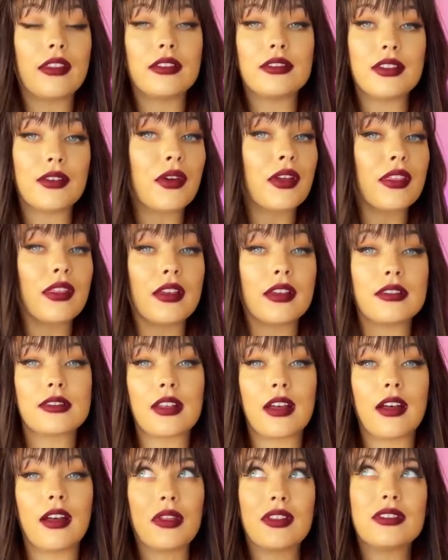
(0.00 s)
different things things
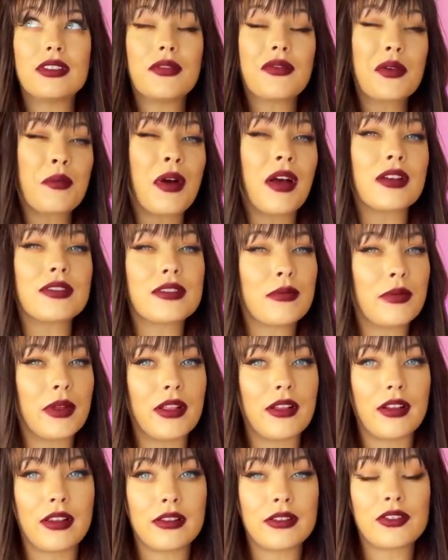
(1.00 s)
that the different
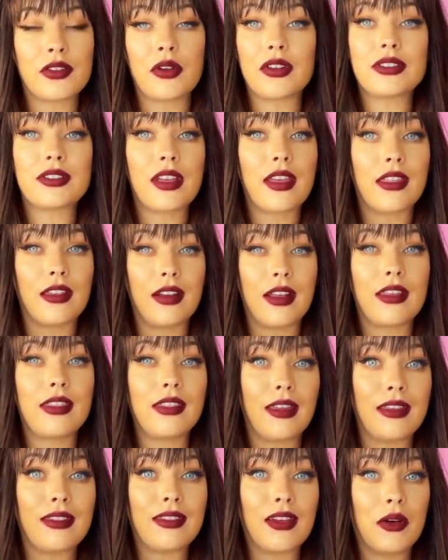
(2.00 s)
possibilities, so to say, that I
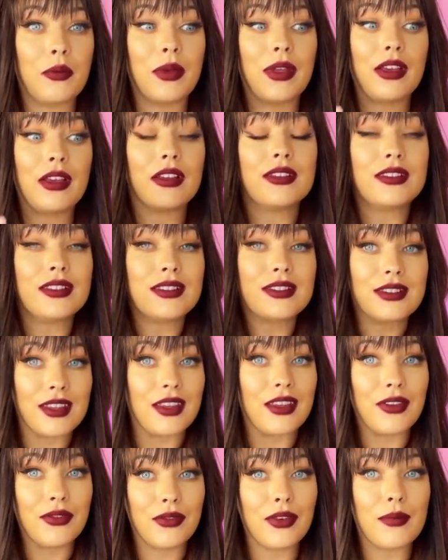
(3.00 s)
think that we could
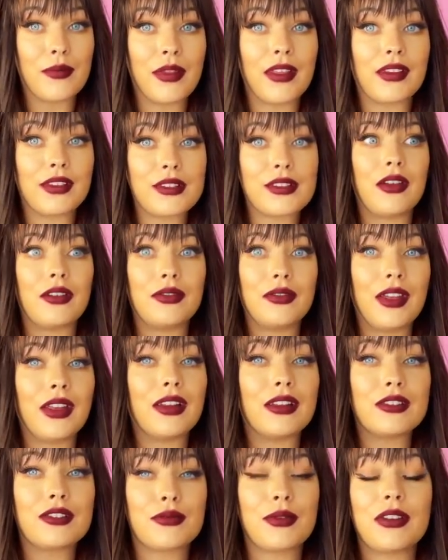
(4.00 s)
see from this
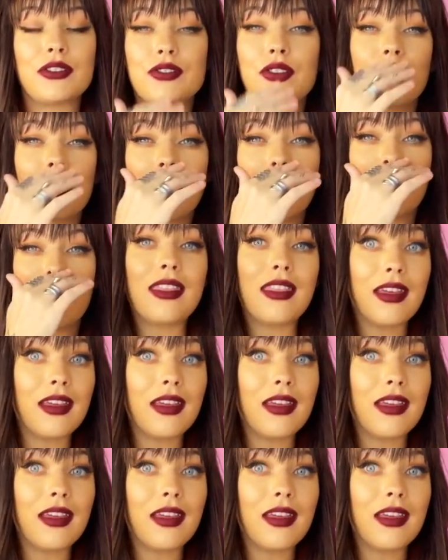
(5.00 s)
Venus retrograde.